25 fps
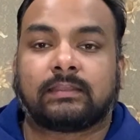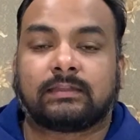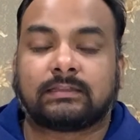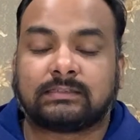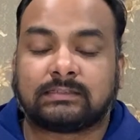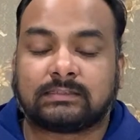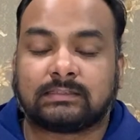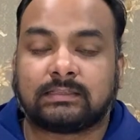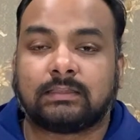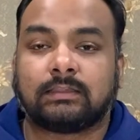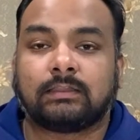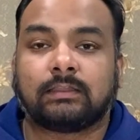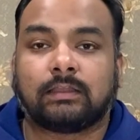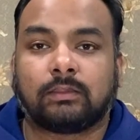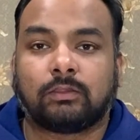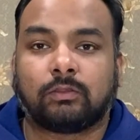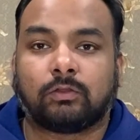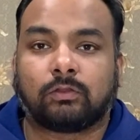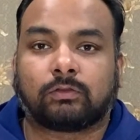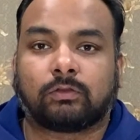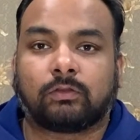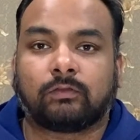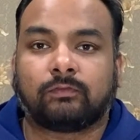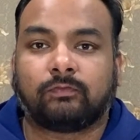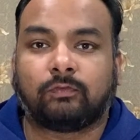is still a
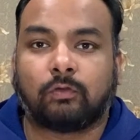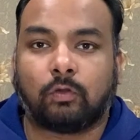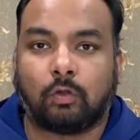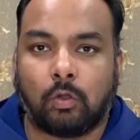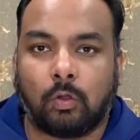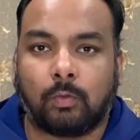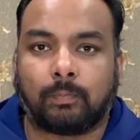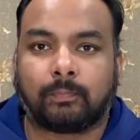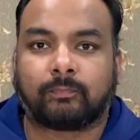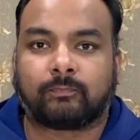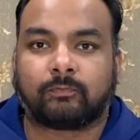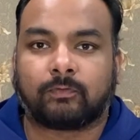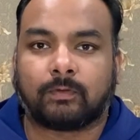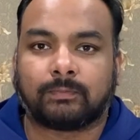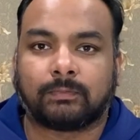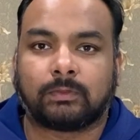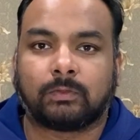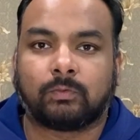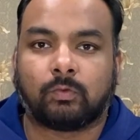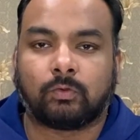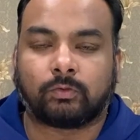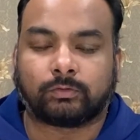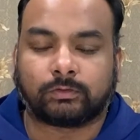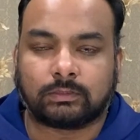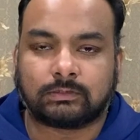lot of hope from the
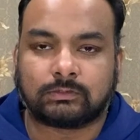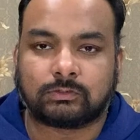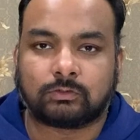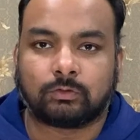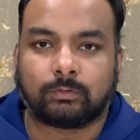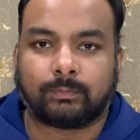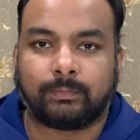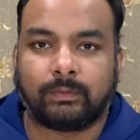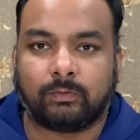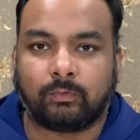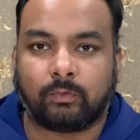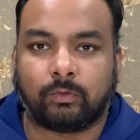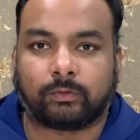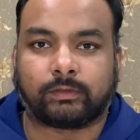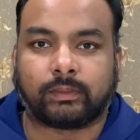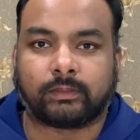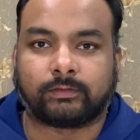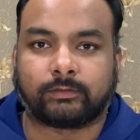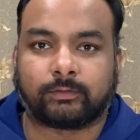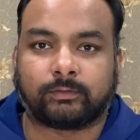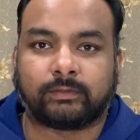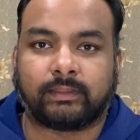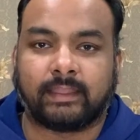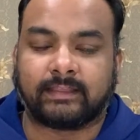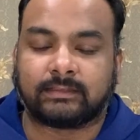voters who will be voting
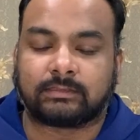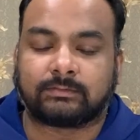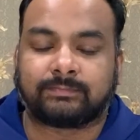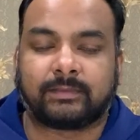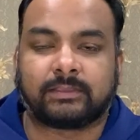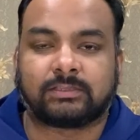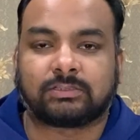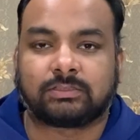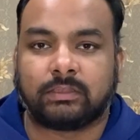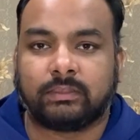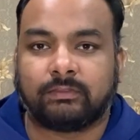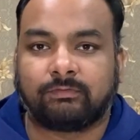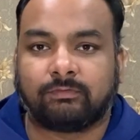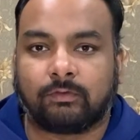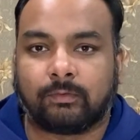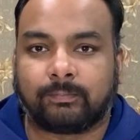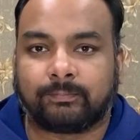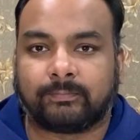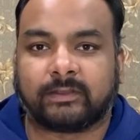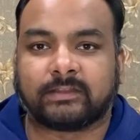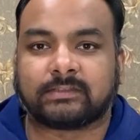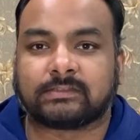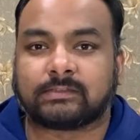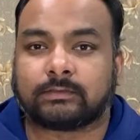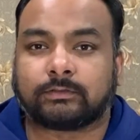today, especially for
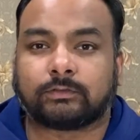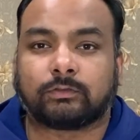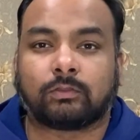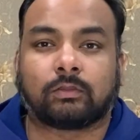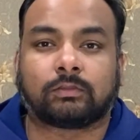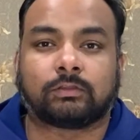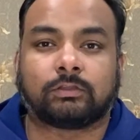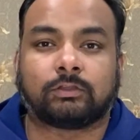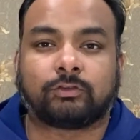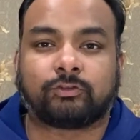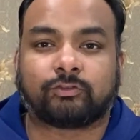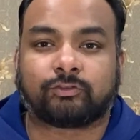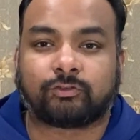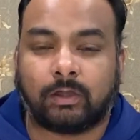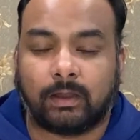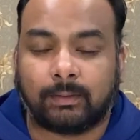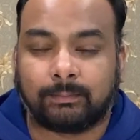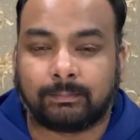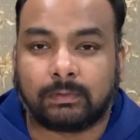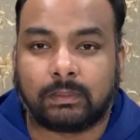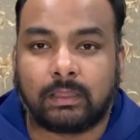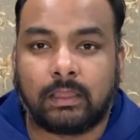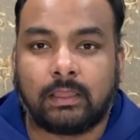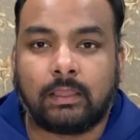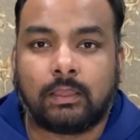President Donald
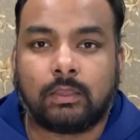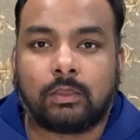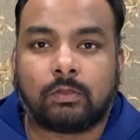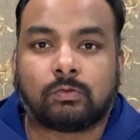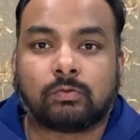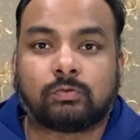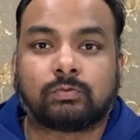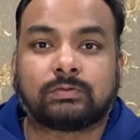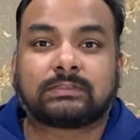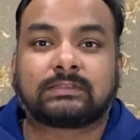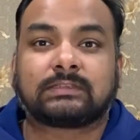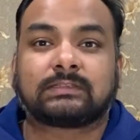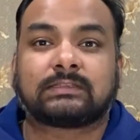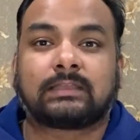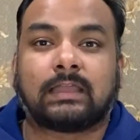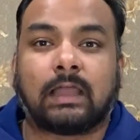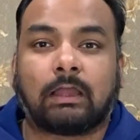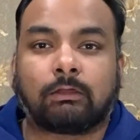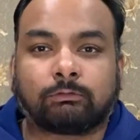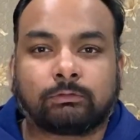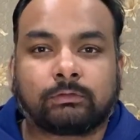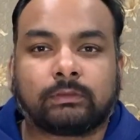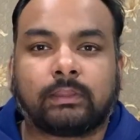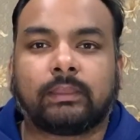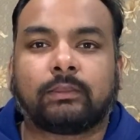Trump, who's
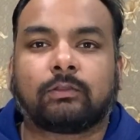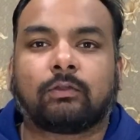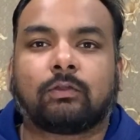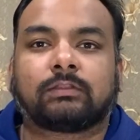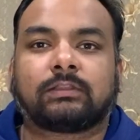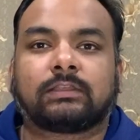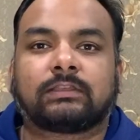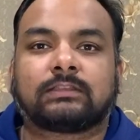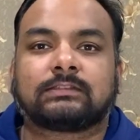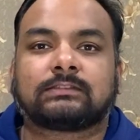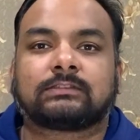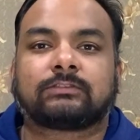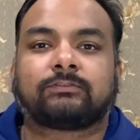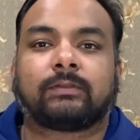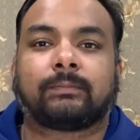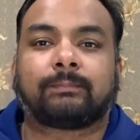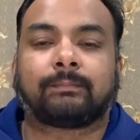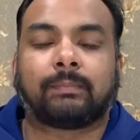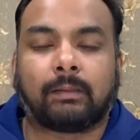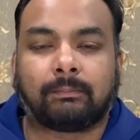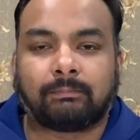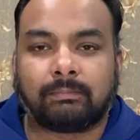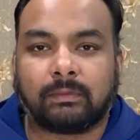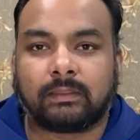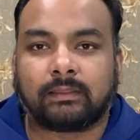counting on his
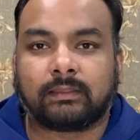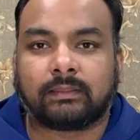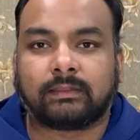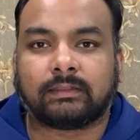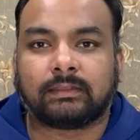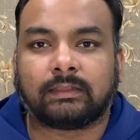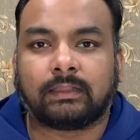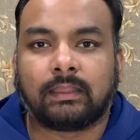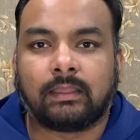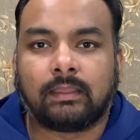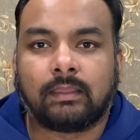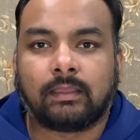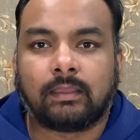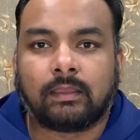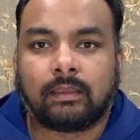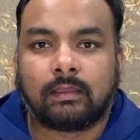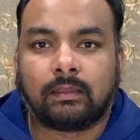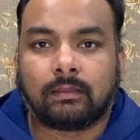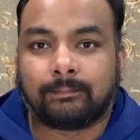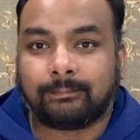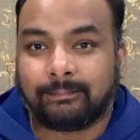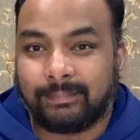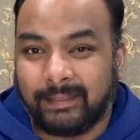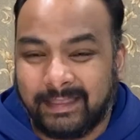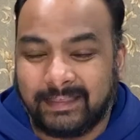Republican
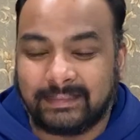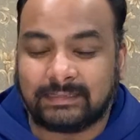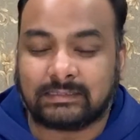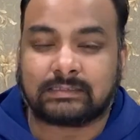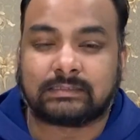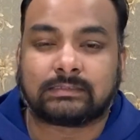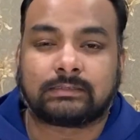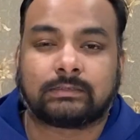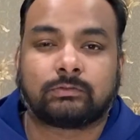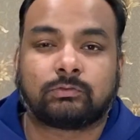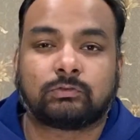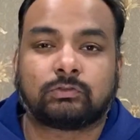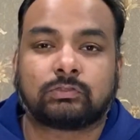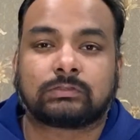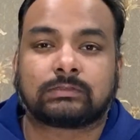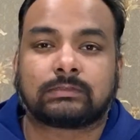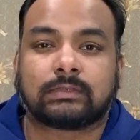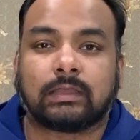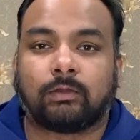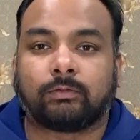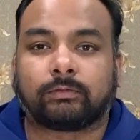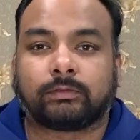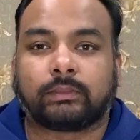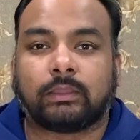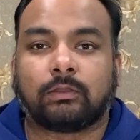base, who's
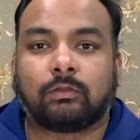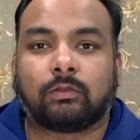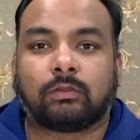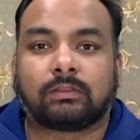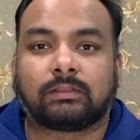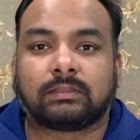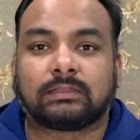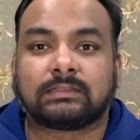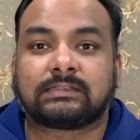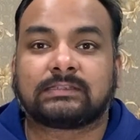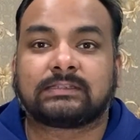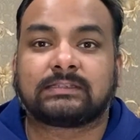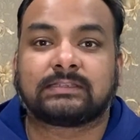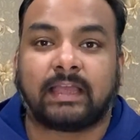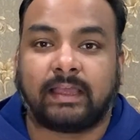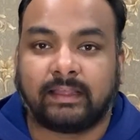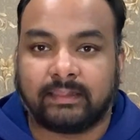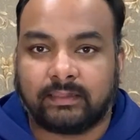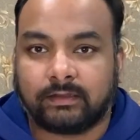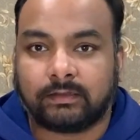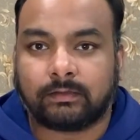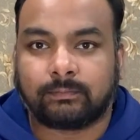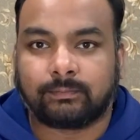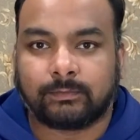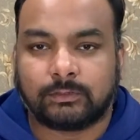counting on the
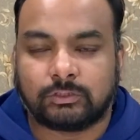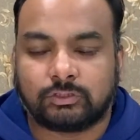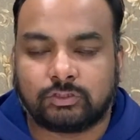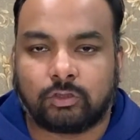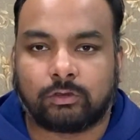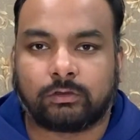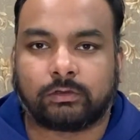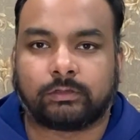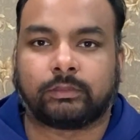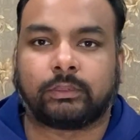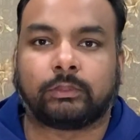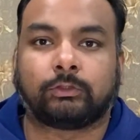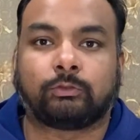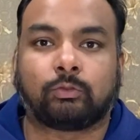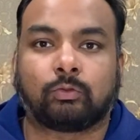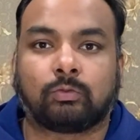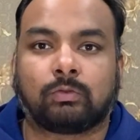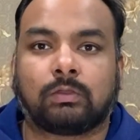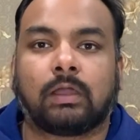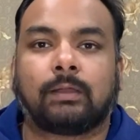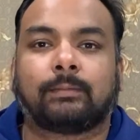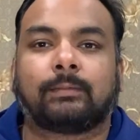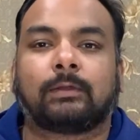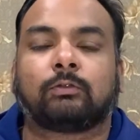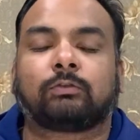silent majority to
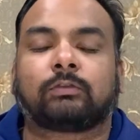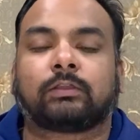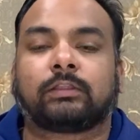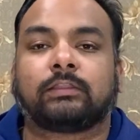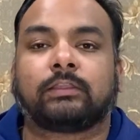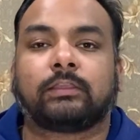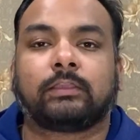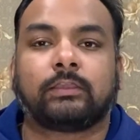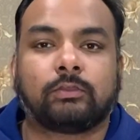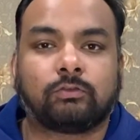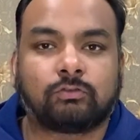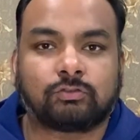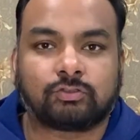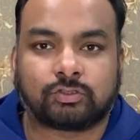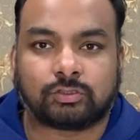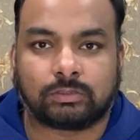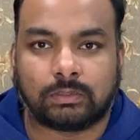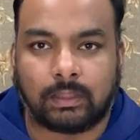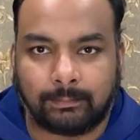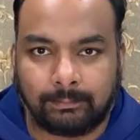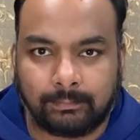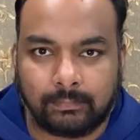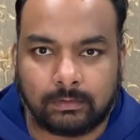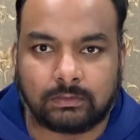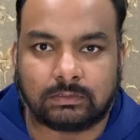come out in huge
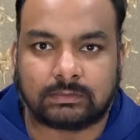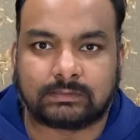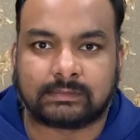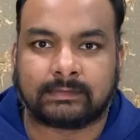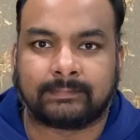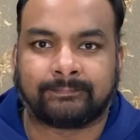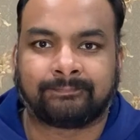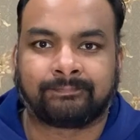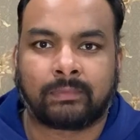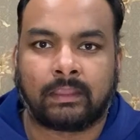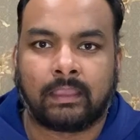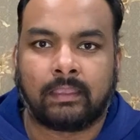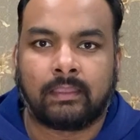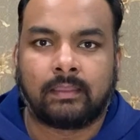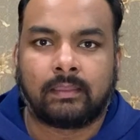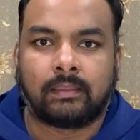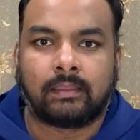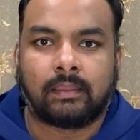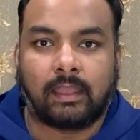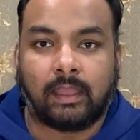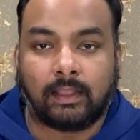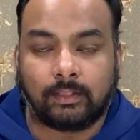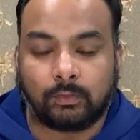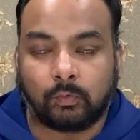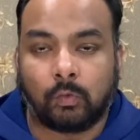numbers
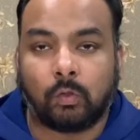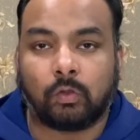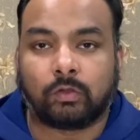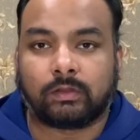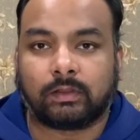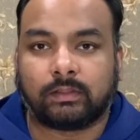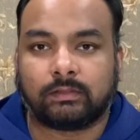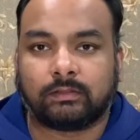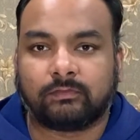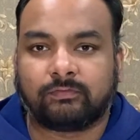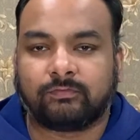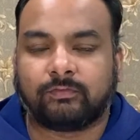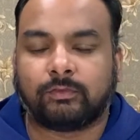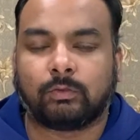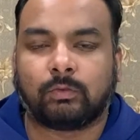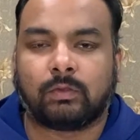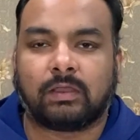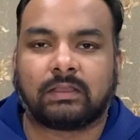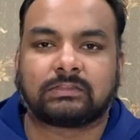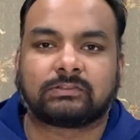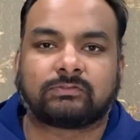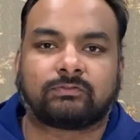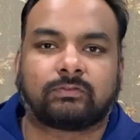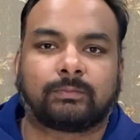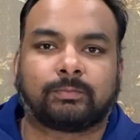and vote in a few
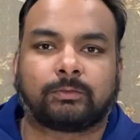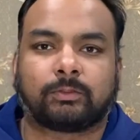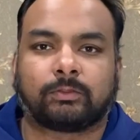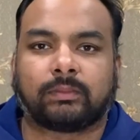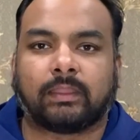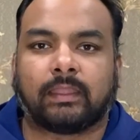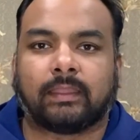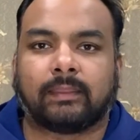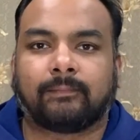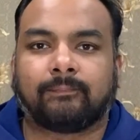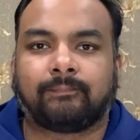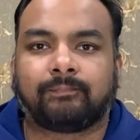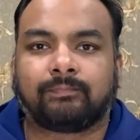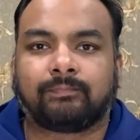hours from today.